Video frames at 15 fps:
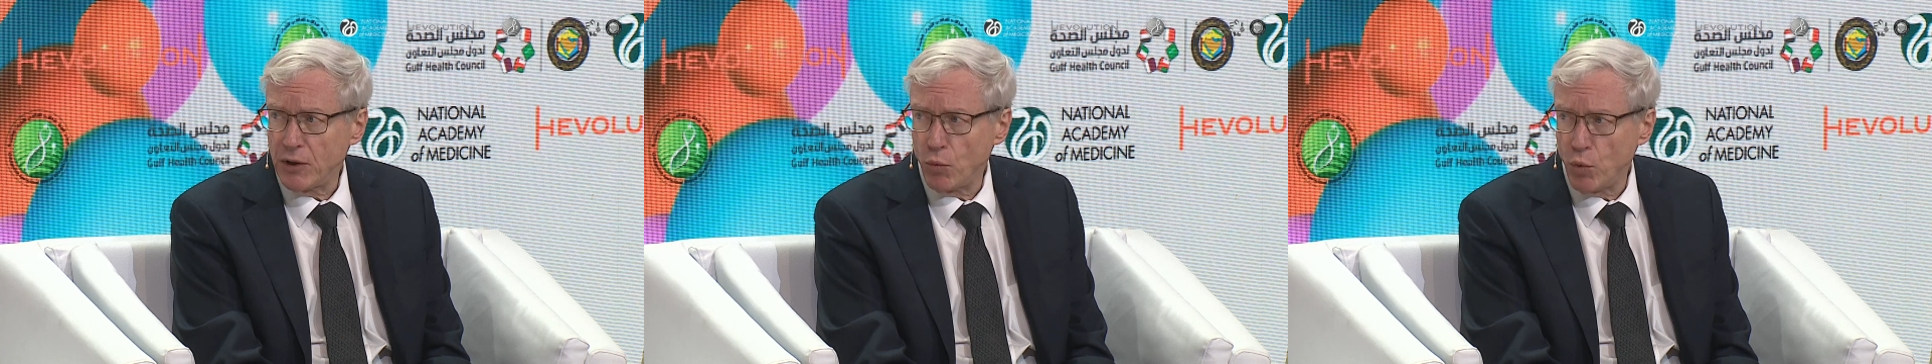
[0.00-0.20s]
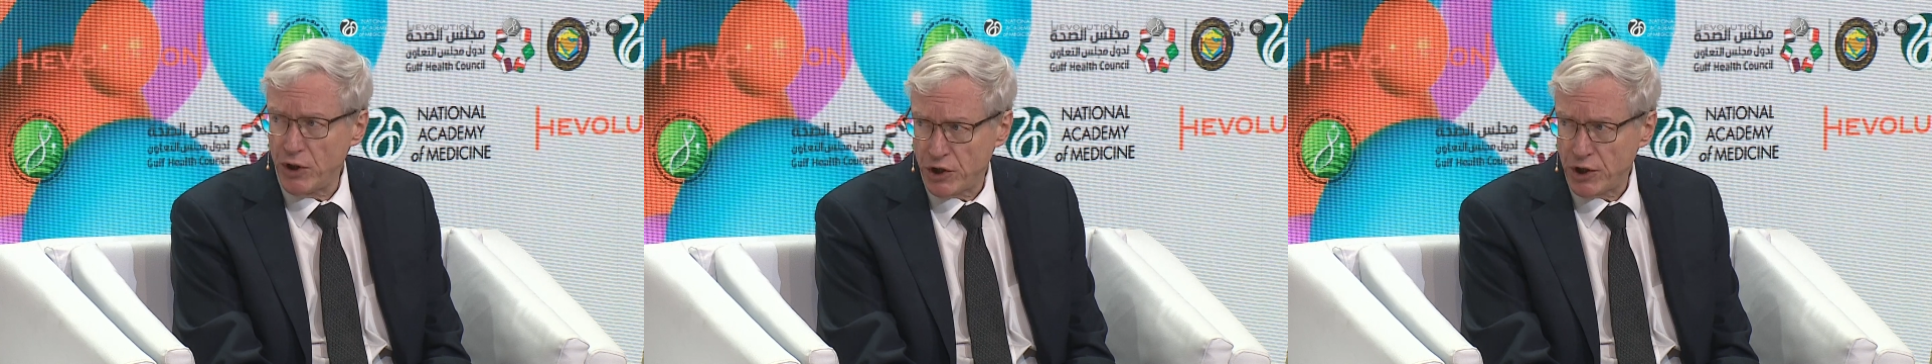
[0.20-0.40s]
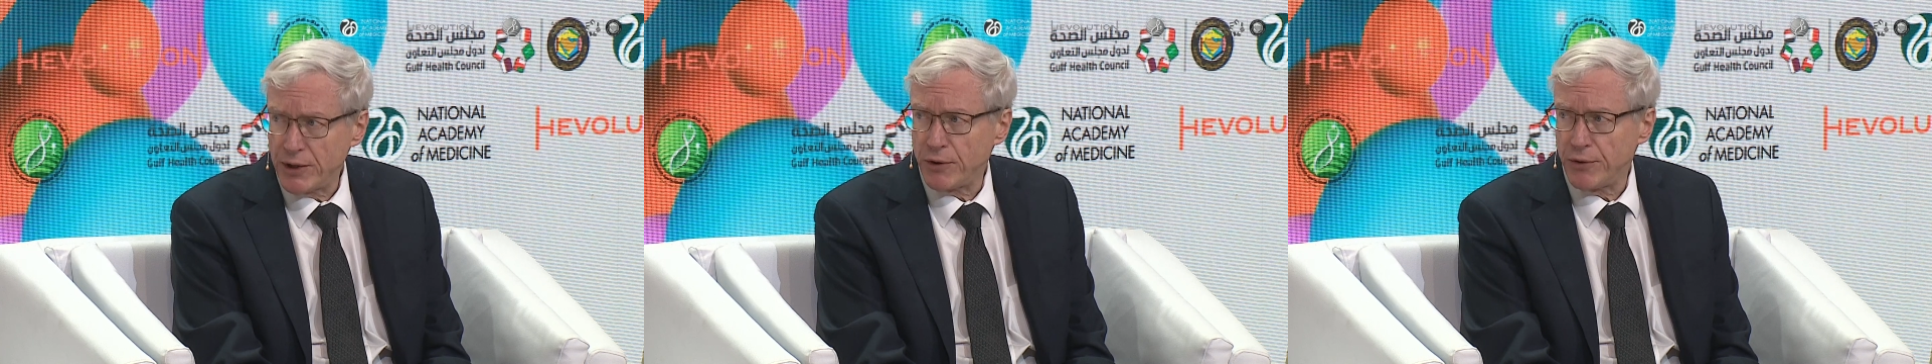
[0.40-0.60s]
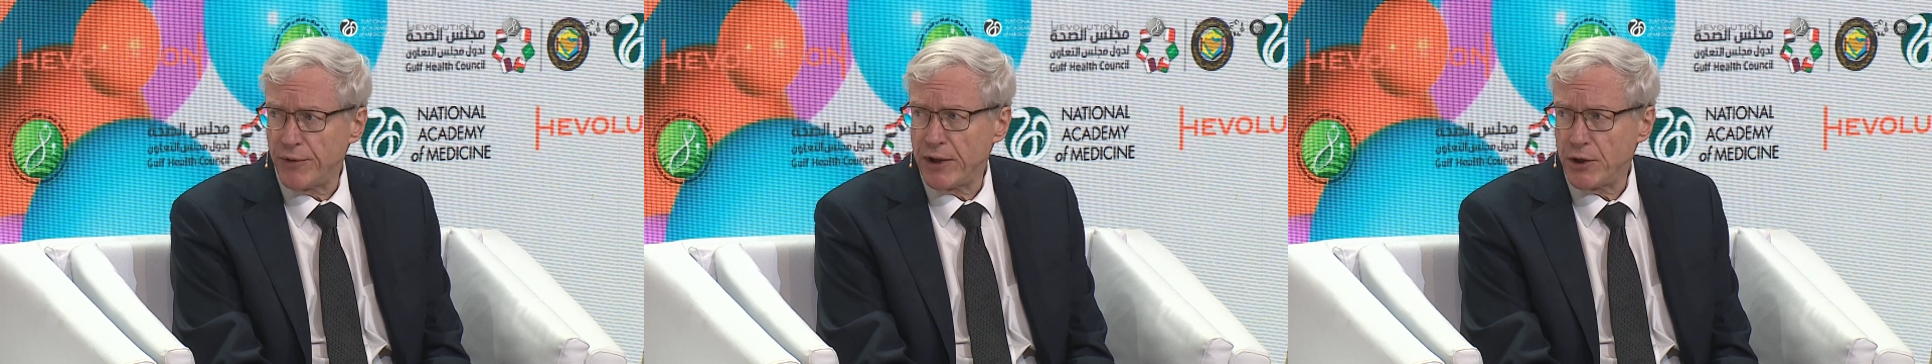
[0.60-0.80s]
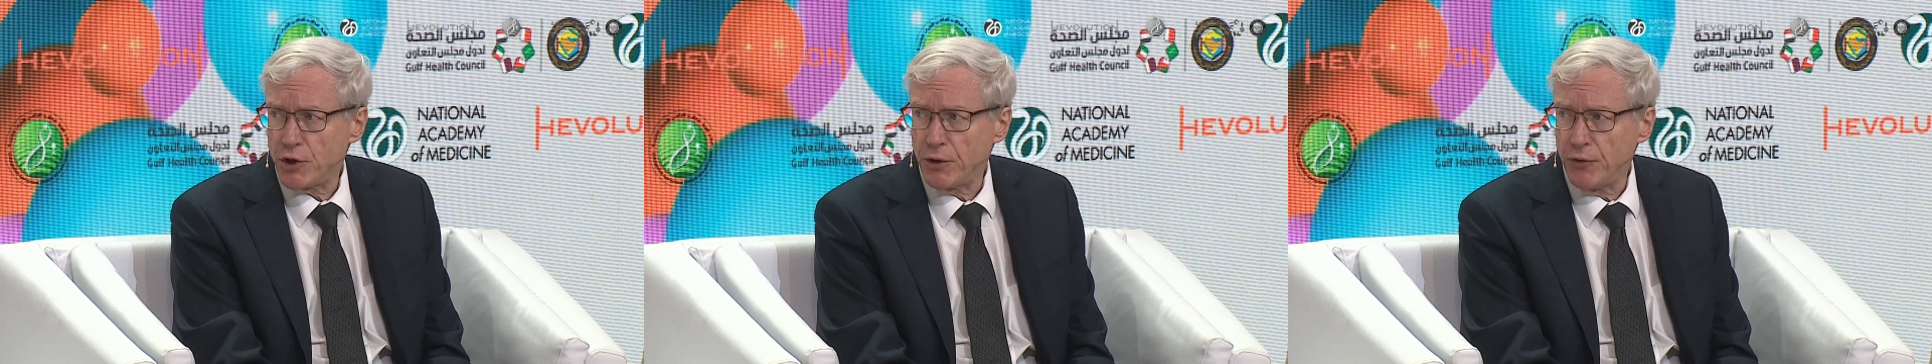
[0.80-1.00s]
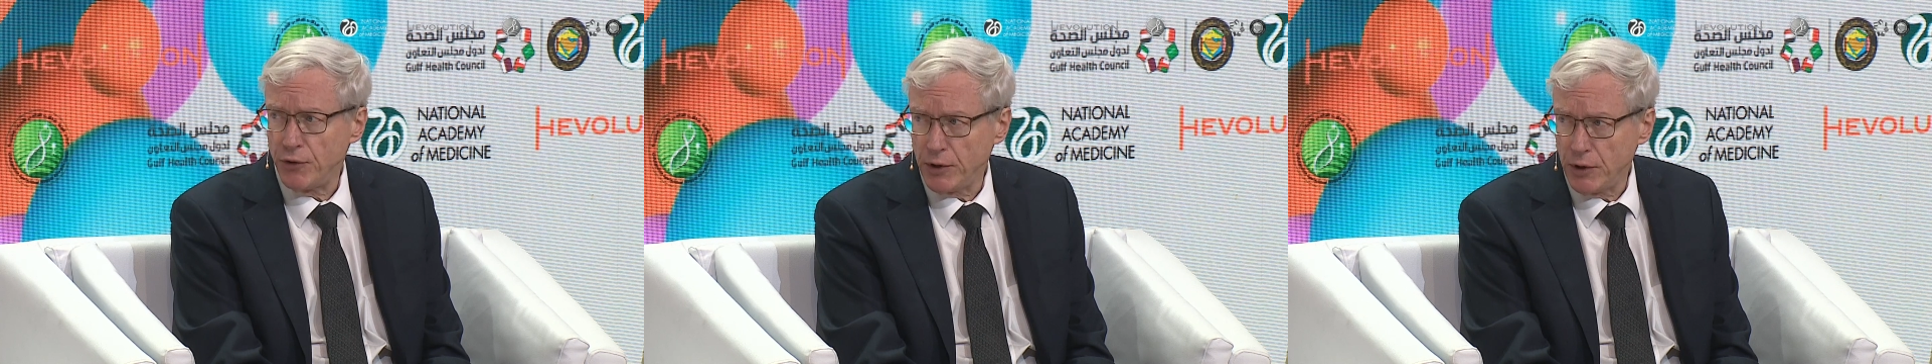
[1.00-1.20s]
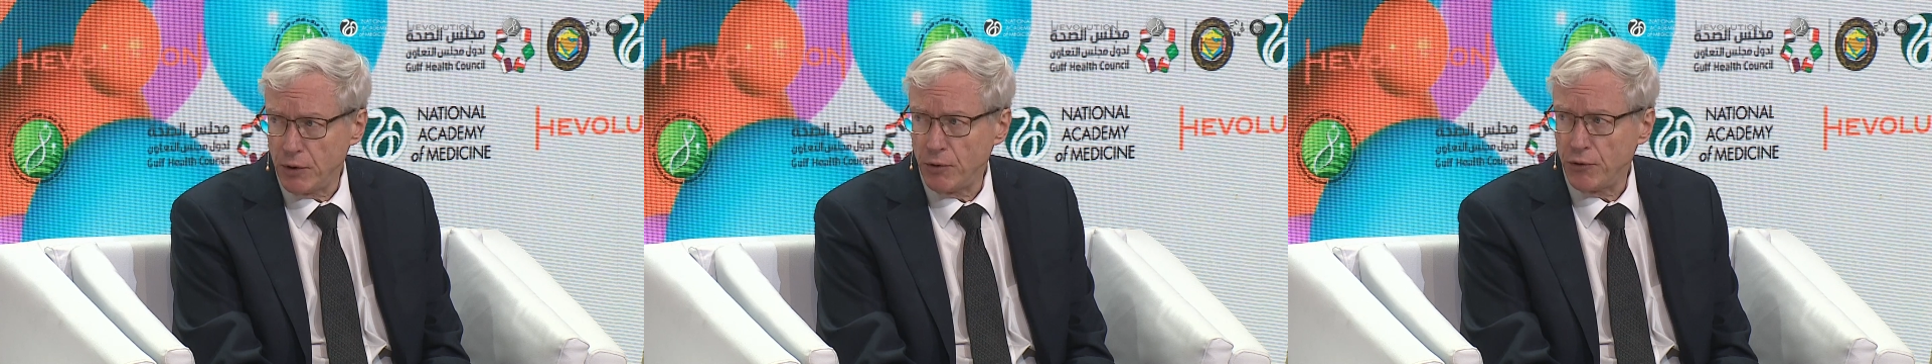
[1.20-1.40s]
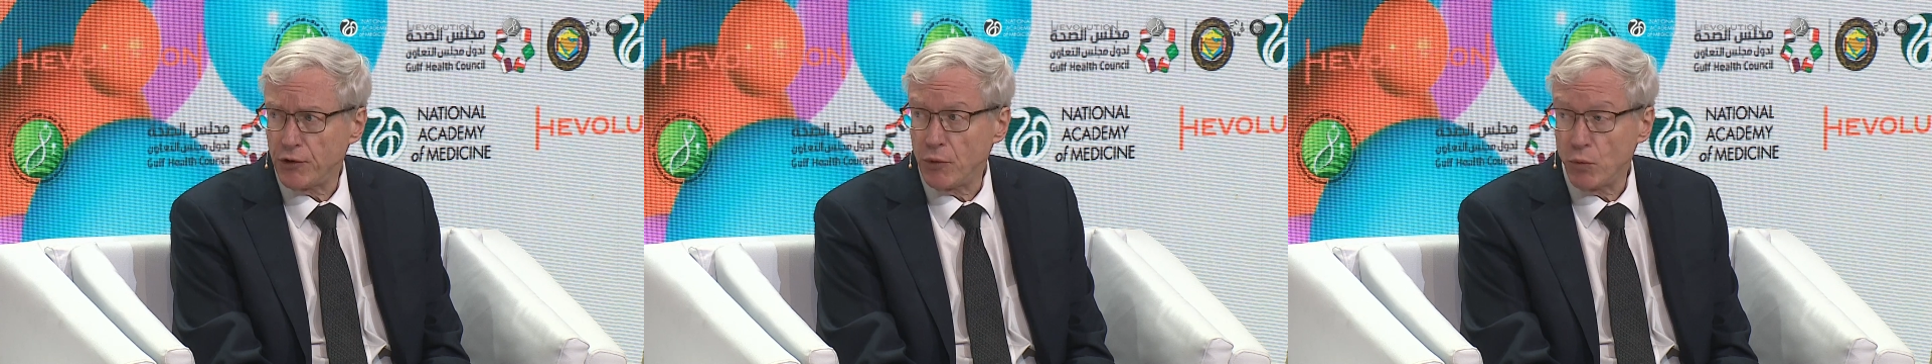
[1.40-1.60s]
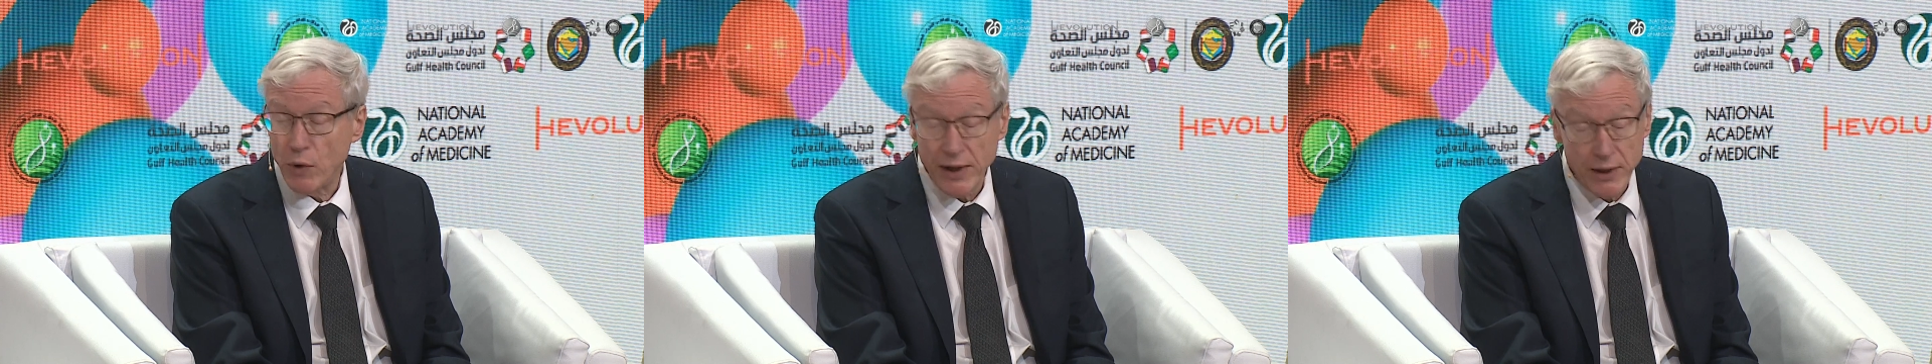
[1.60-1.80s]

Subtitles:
which intervention to use and when.